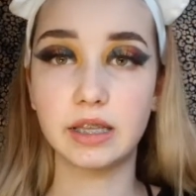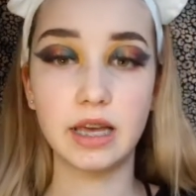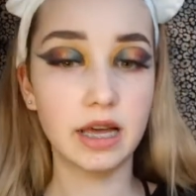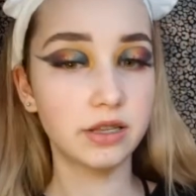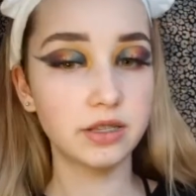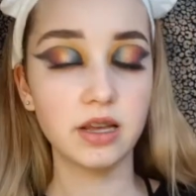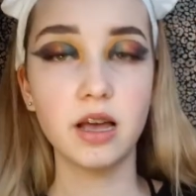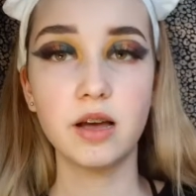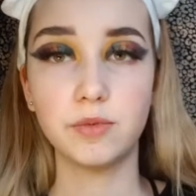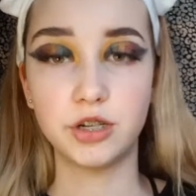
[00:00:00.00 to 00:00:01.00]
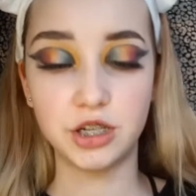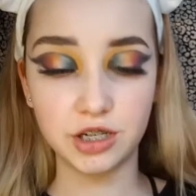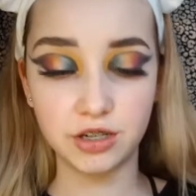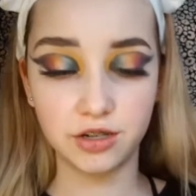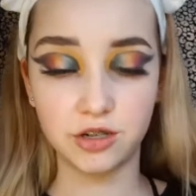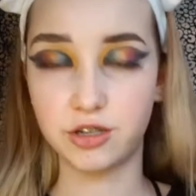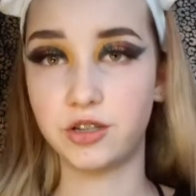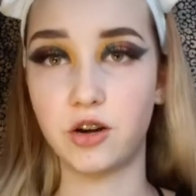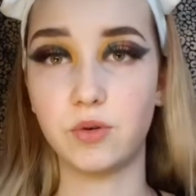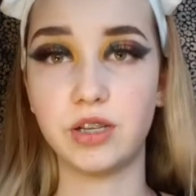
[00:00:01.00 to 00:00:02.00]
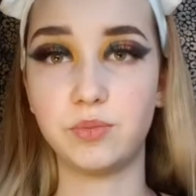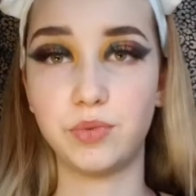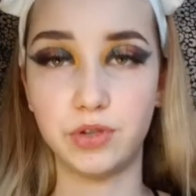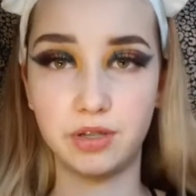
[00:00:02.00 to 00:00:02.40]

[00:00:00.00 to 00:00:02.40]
guess. She just always